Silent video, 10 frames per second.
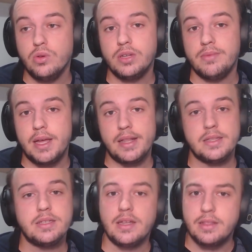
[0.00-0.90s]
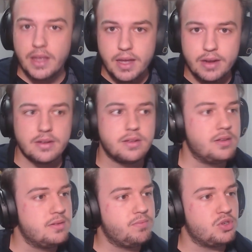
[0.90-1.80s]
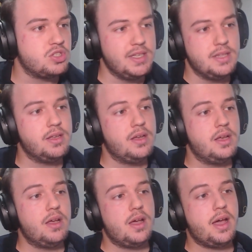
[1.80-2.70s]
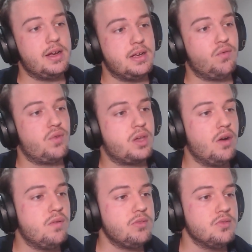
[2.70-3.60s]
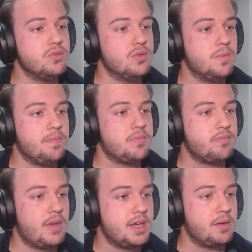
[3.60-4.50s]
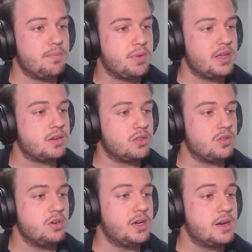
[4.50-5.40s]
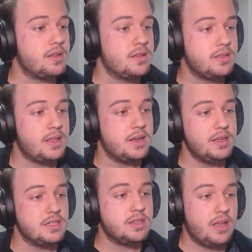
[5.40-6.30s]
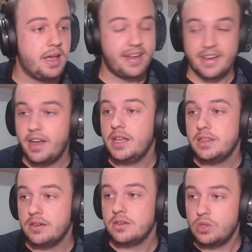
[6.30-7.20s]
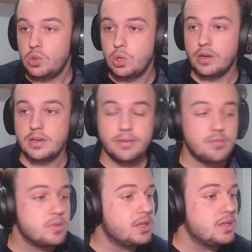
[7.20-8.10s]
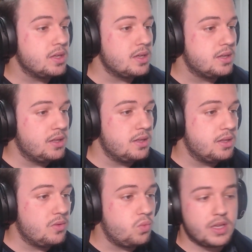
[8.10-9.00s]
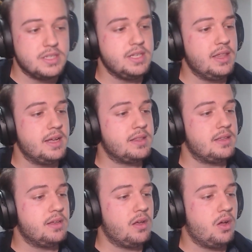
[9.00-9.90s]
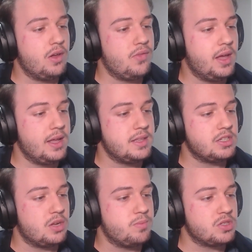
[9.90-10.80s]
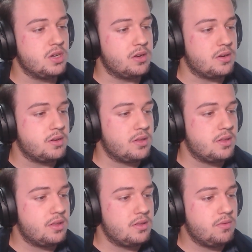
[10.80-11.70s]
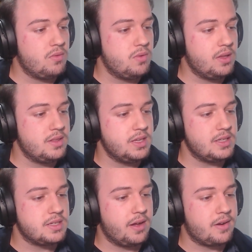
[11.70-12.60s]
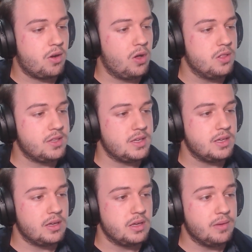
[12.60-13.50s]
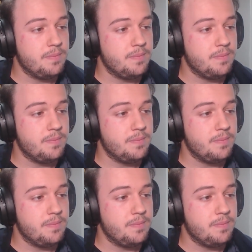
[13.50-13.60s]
events and then proceed. And if we go to my player controller, there is a character controller. We can see that all of that is almost gone. These are all the